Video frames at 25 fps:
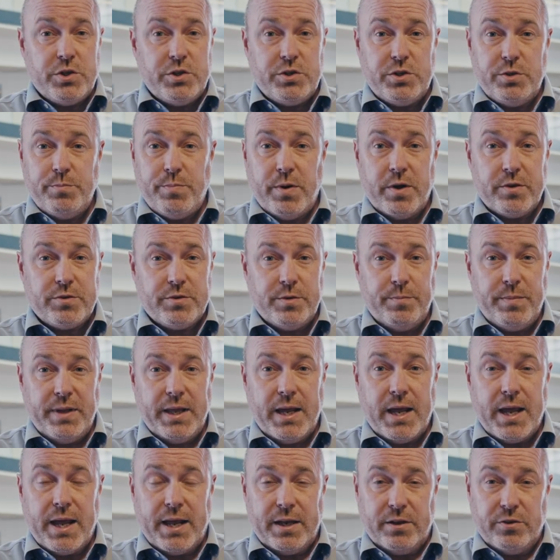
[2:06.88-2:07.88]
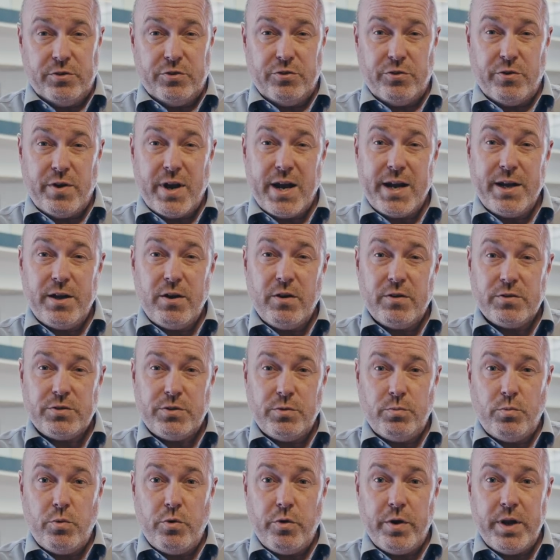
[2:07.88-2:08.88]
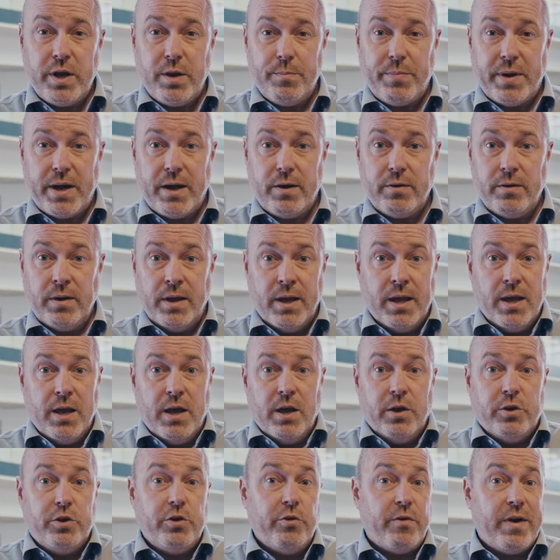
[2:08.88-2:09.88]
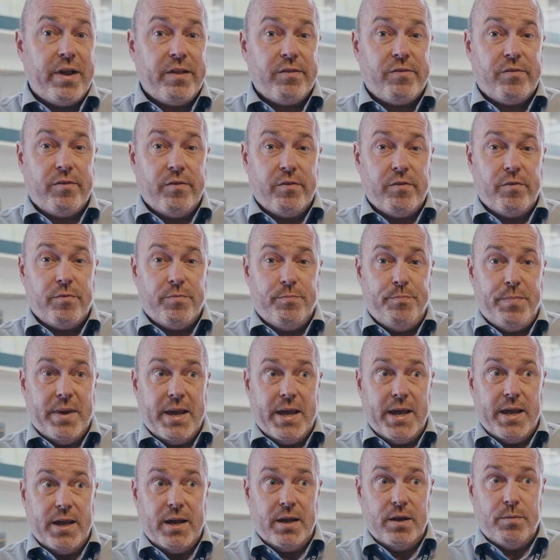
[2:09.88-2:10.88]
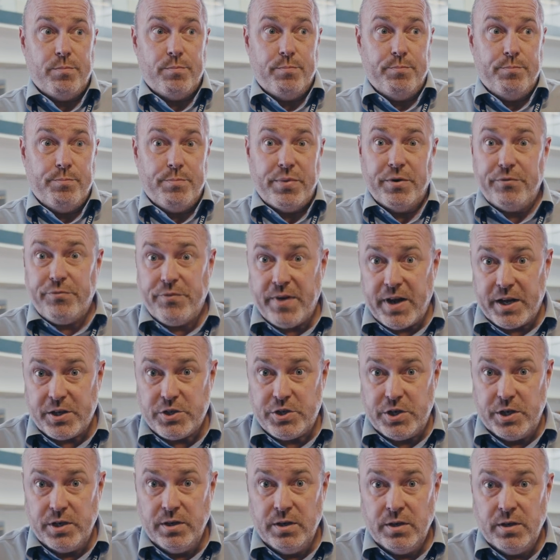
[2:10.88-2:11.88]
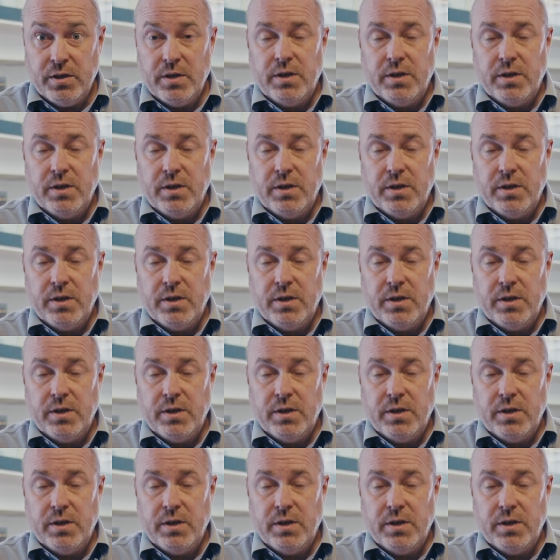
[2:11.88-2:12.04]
as you possibly can. Try not to worry about your answers being perfection.